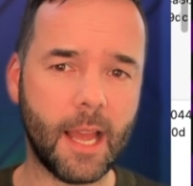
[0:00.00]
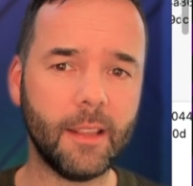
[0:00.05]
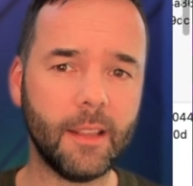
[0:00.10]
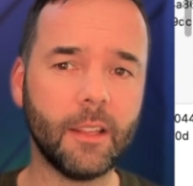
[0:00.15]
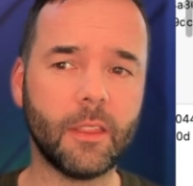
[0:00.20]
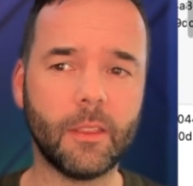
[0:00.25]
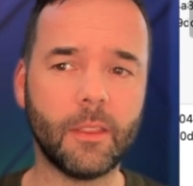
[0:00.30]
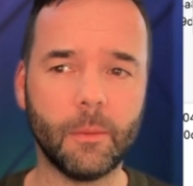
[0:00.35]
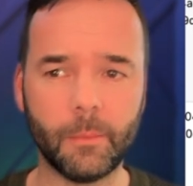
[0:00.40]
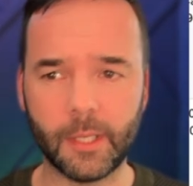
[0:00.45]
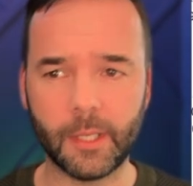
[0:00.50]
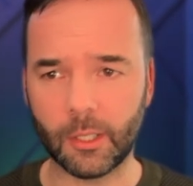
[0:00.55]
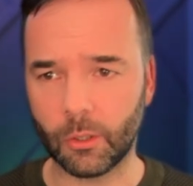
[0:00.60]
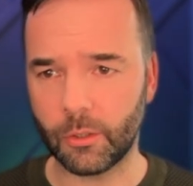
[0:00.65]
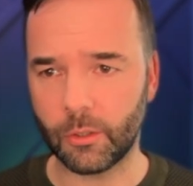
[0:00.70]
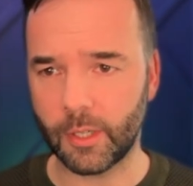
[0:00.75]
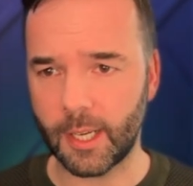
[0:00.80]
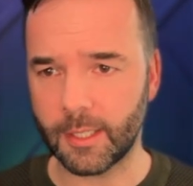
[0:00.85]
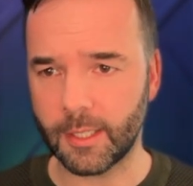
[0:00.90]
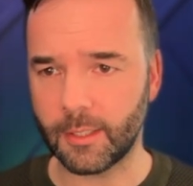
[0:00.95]
and the thumbnail
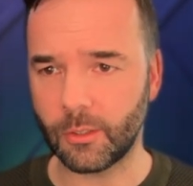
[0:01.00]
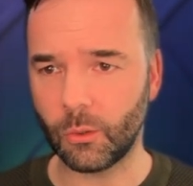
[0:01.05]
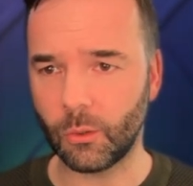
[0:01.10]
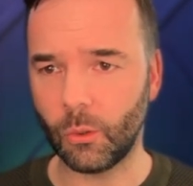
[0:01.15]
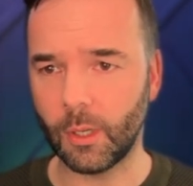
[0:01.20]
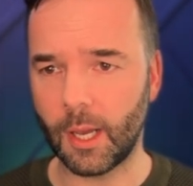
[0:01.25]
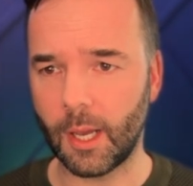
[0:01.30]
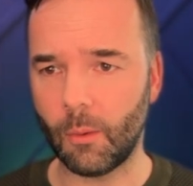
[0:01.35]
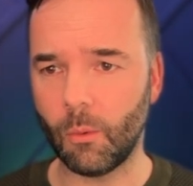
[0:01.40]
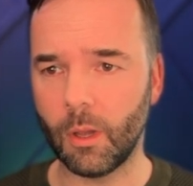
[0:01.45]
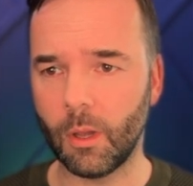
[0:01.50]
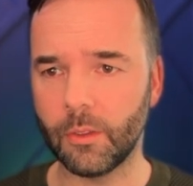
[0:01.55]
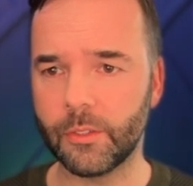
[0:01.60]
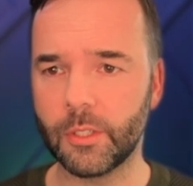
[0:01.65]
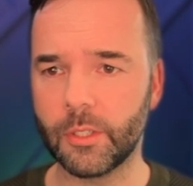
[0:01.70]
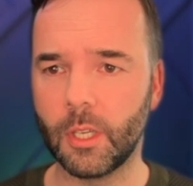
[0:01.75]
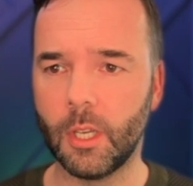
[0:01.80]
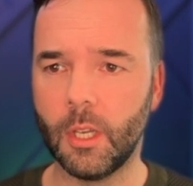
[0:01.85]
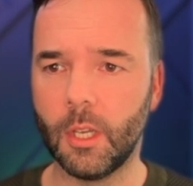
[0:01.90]
created all at once.